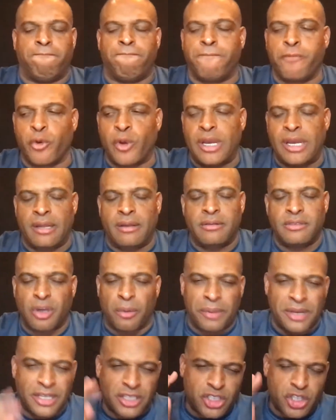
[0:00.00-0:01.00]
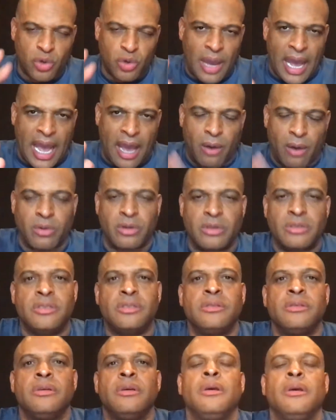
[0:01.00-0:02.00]
Free. It's going to be 2
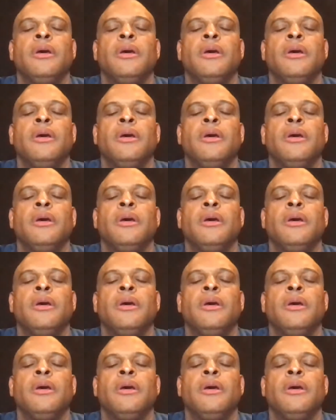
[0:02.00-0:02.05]
hours,